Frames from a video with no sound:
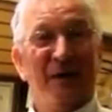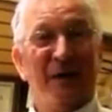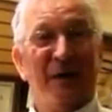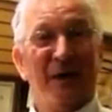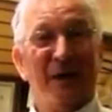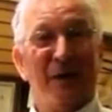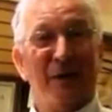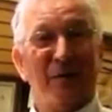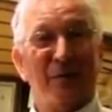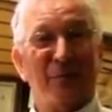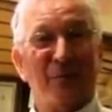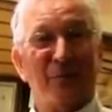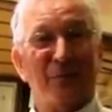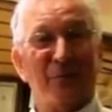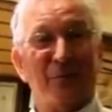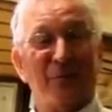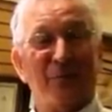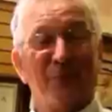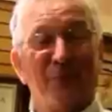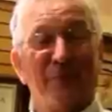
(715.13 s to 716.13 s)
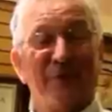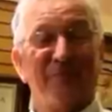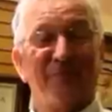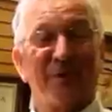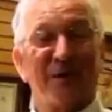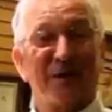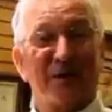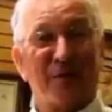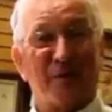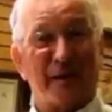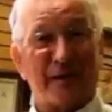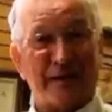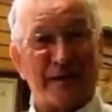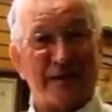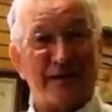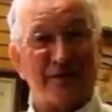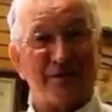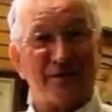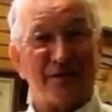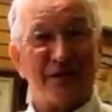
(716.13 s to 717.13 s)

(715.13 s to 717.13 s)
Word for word: Uh, we've been going into